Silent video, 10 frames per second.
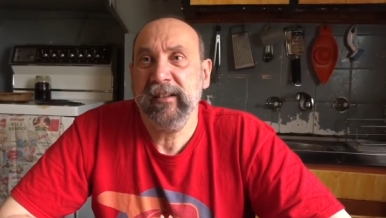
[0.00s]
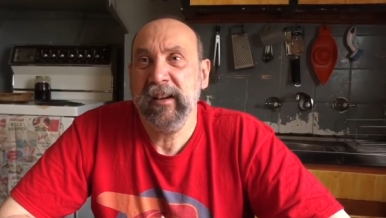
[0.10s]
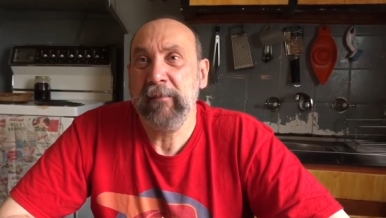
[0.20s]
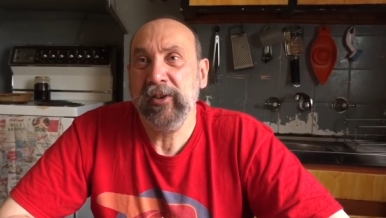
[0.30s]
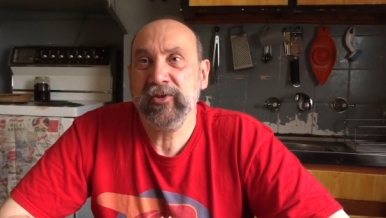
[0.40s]

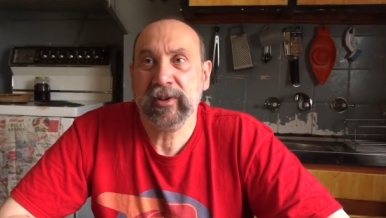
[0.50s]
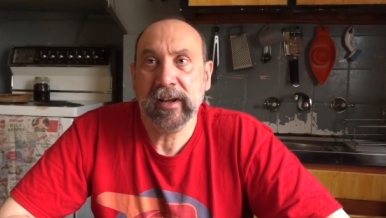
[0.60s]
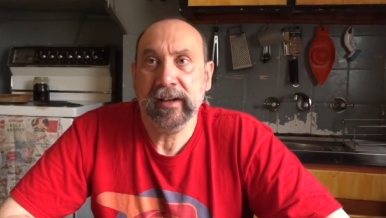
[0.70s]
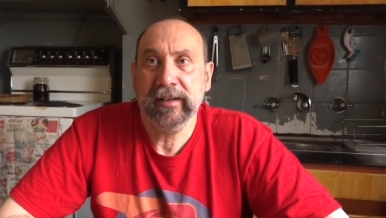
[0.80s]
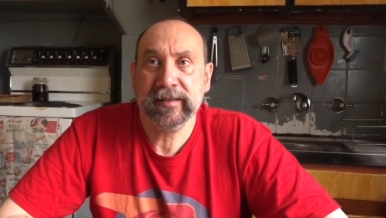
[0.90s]

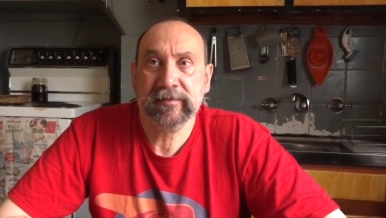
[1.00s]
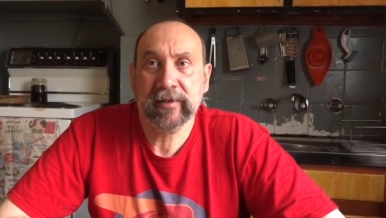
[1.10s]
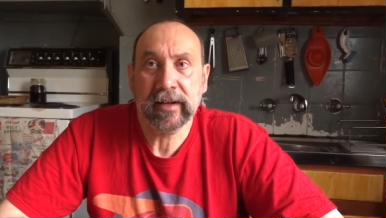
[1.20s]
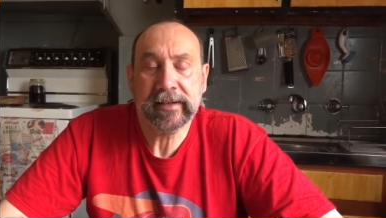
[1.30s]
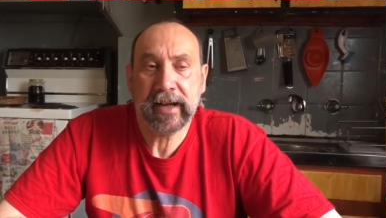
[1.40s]
emotionally it's
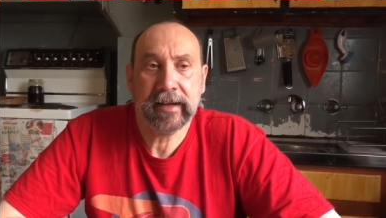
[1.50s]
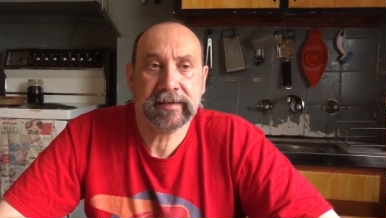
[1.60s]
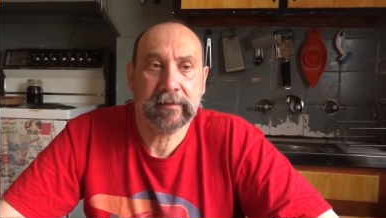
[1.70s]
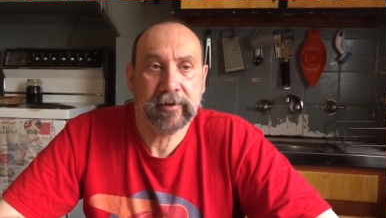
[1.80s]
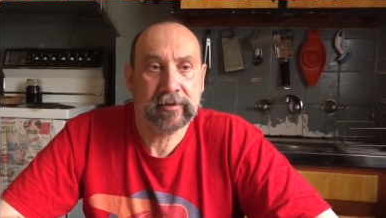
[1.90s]
really
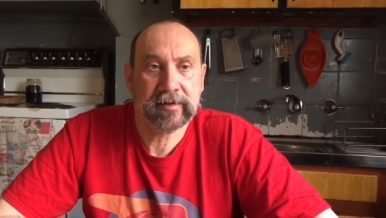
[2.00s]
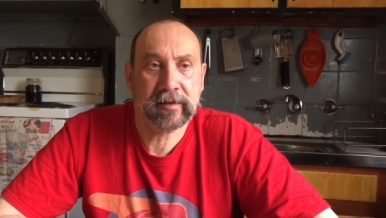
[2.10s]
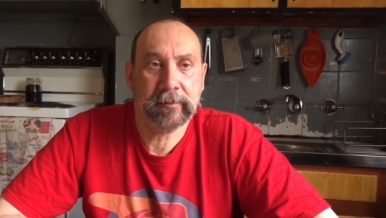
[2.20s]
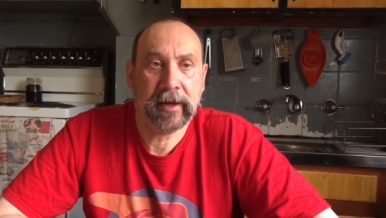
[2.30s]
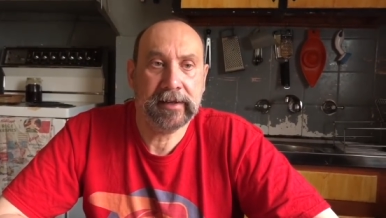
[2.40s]
taxing, because if
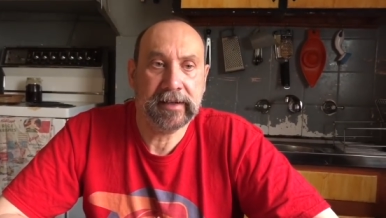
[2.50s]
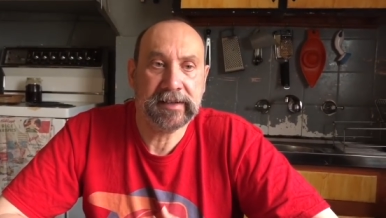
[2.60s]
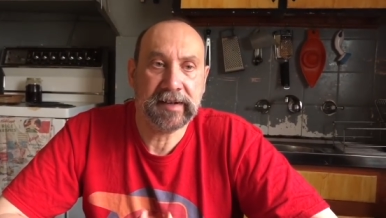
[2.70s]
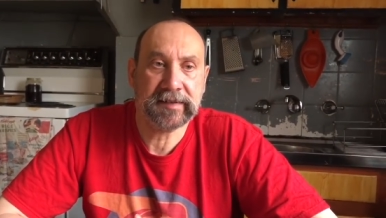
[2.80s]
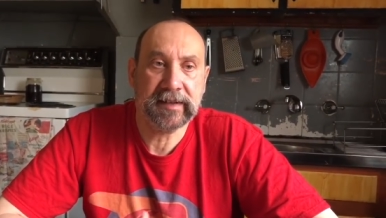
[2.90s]
the painting
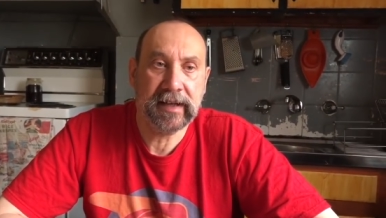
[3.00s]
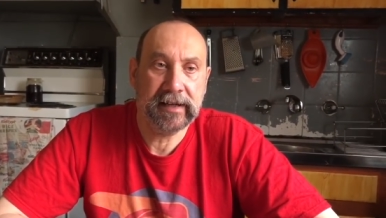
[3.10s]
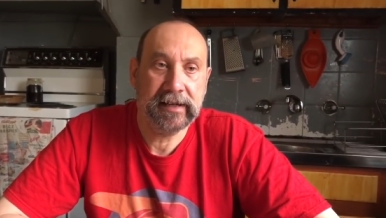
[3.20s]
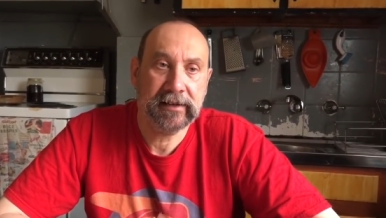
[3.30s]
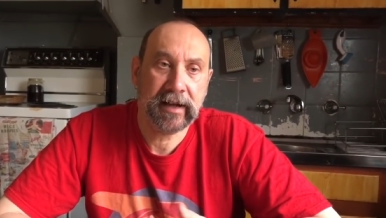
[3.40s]
doesn't get
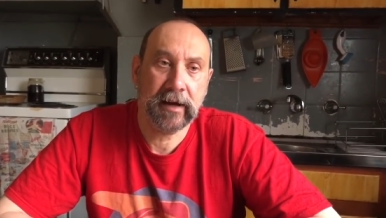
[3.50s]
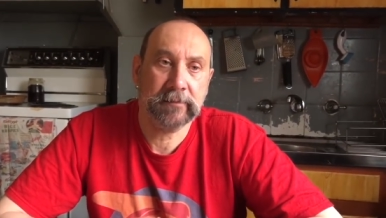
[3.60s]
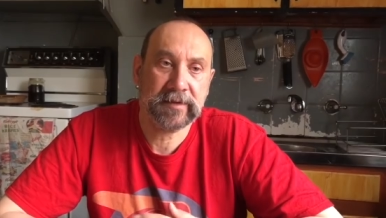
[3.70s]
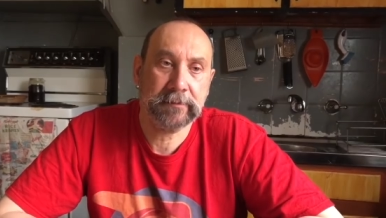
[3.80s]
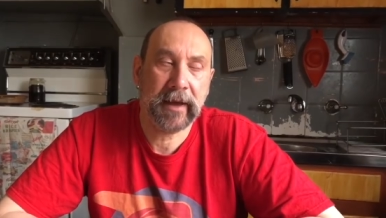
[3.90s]
in,
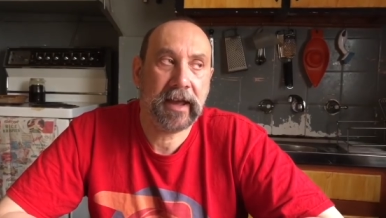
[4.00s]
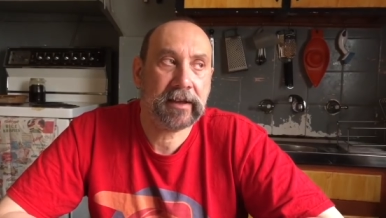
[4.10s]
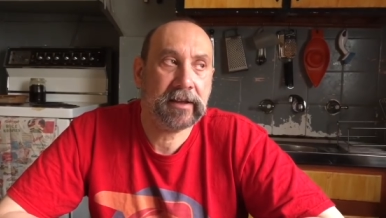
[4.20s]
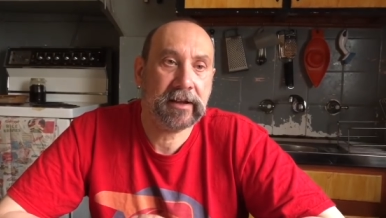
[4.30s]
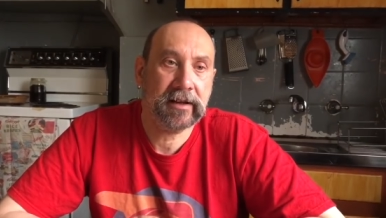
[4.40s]
comes
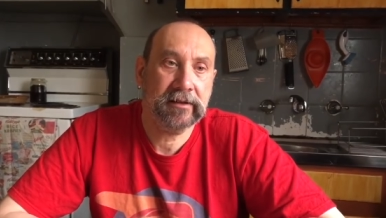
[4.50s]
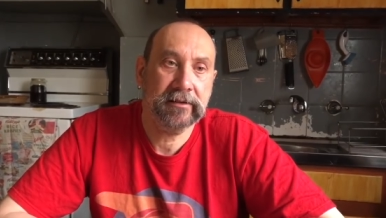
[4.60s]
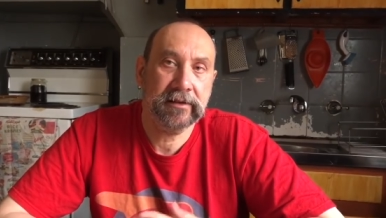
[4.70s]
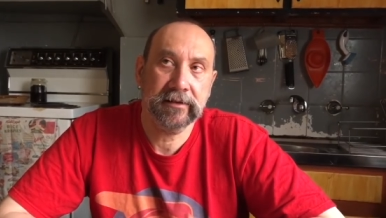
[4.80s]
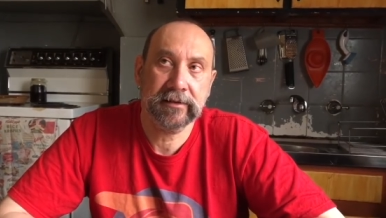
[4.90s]
back, you know,
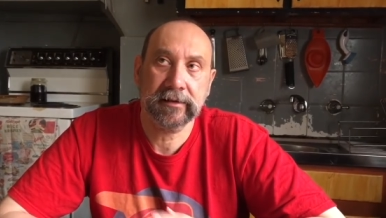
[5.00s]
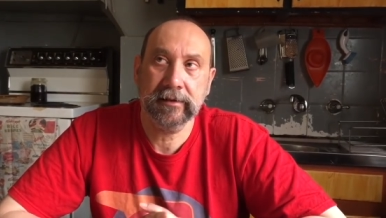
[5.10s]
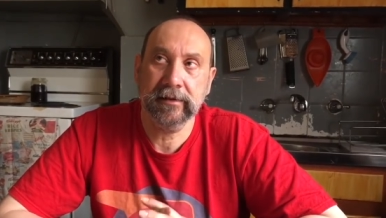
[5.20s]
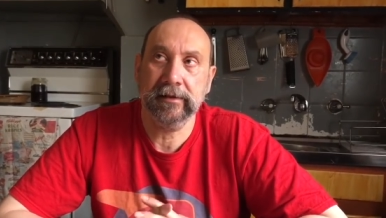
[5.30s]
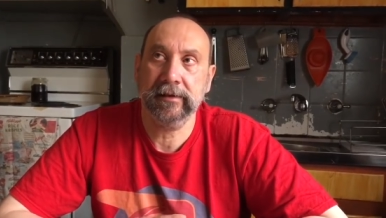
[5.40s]
and
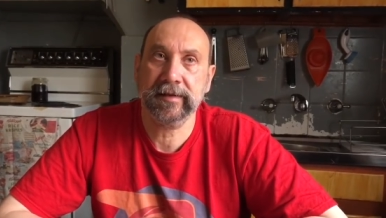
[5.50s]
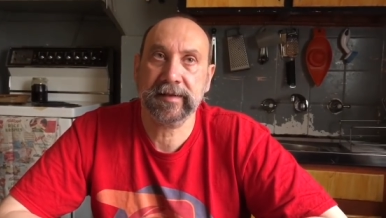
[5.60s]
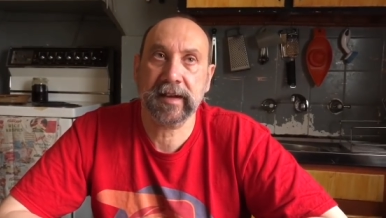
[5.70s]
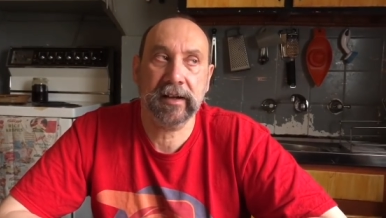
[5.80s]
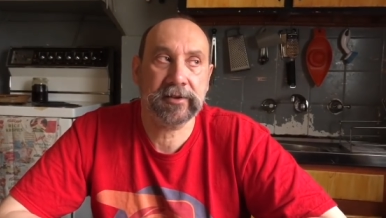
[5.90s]
you
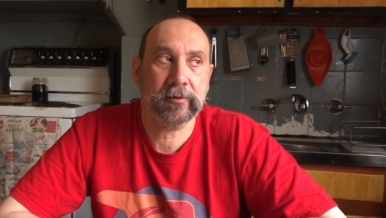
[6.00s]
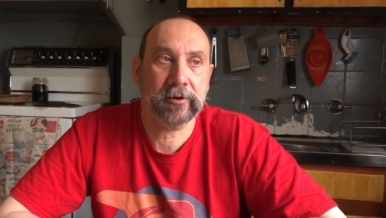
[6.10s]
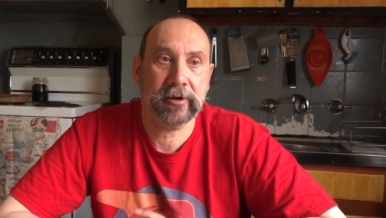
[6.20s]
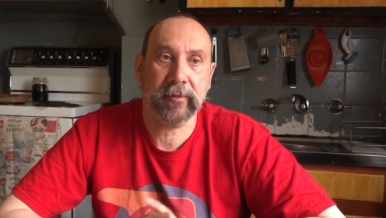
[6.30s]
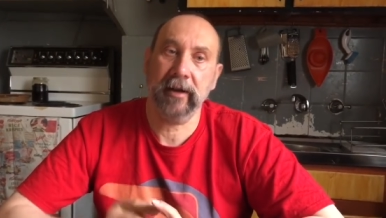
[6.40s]
start to
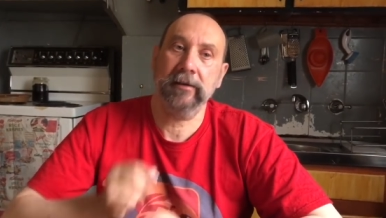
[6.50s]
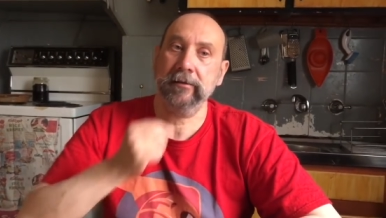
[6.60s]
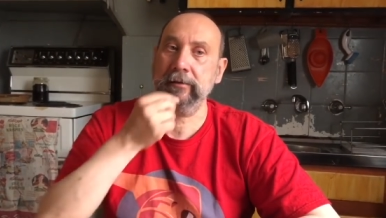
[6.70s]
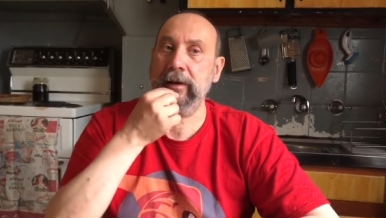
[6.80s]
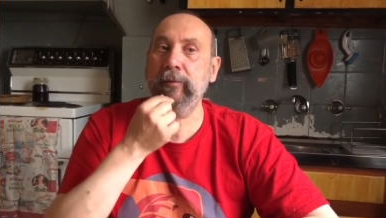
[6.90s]
worry about
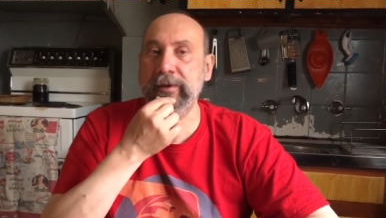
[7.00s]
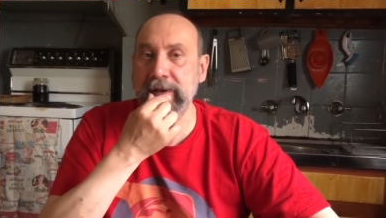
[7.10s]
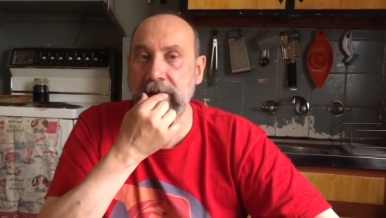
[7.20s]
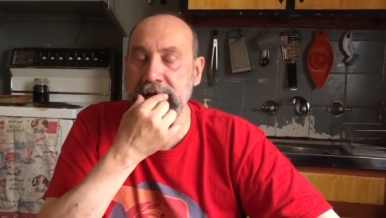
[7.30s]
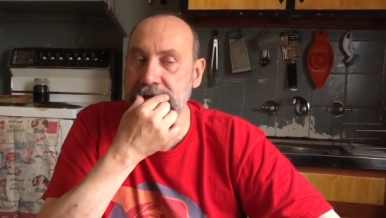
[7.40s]
what
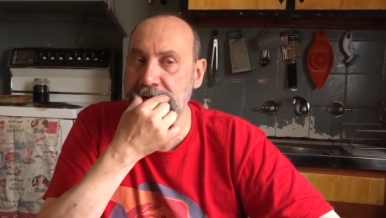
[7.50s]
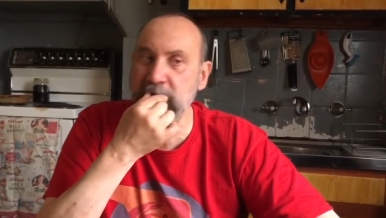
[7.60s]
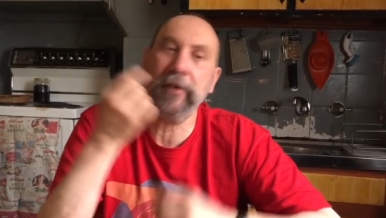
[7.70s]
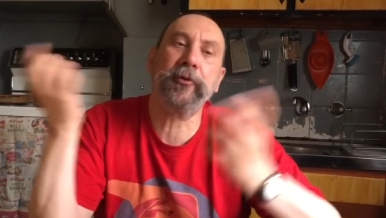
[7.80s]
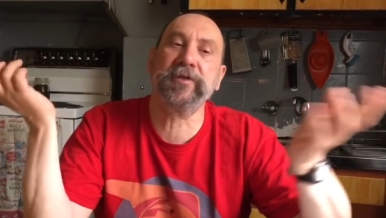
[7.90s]
did I do wrong.
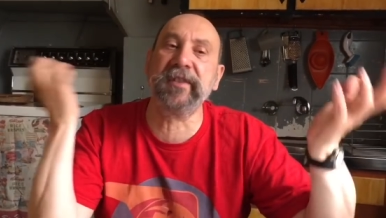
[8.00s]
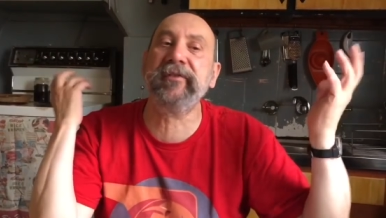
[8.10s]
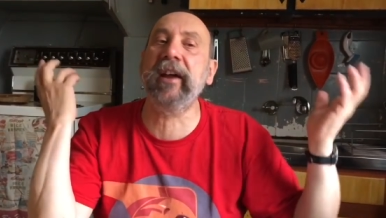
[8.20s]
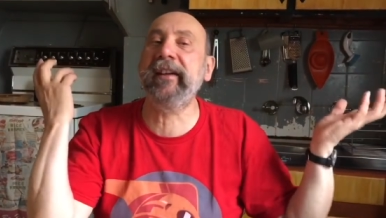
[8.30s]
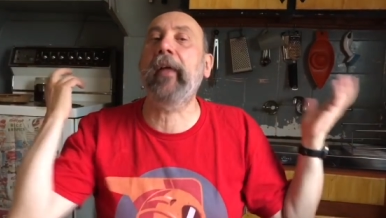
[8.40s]
And of course you've
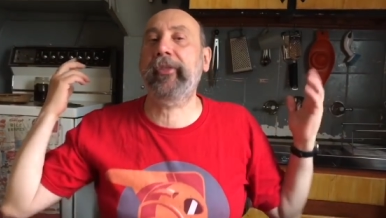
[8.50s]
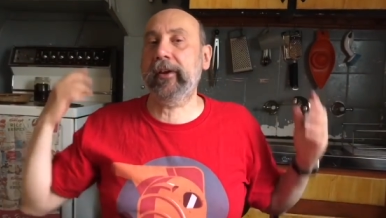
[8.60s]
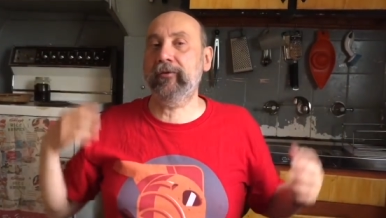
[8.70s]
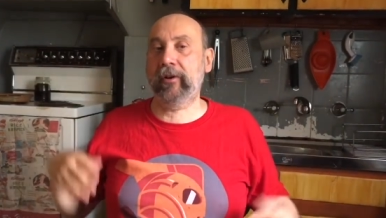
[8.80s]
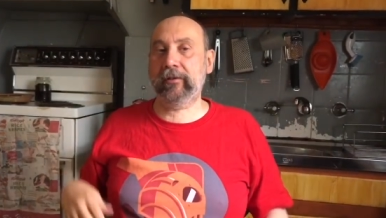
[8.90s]
done
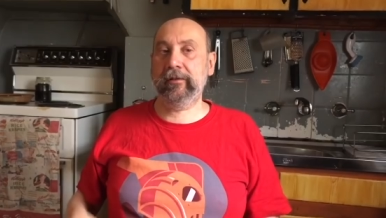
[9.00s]
nothing wrong.